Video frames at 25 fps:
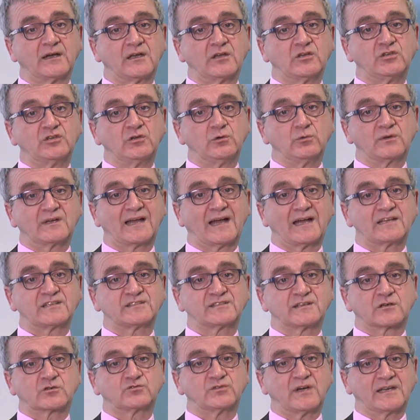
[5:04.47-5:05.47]
a UCAS
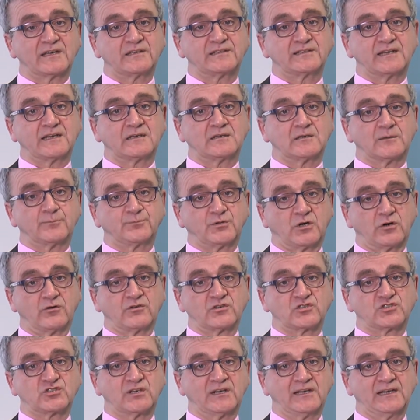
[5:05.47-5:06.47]
accredited
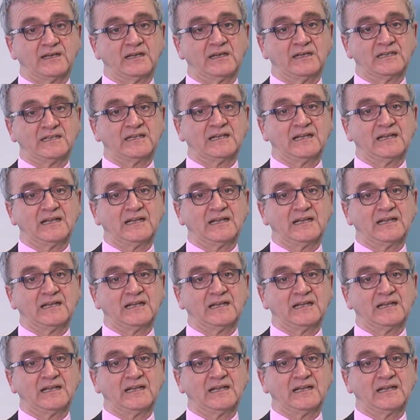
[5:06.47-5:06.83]
laboratory,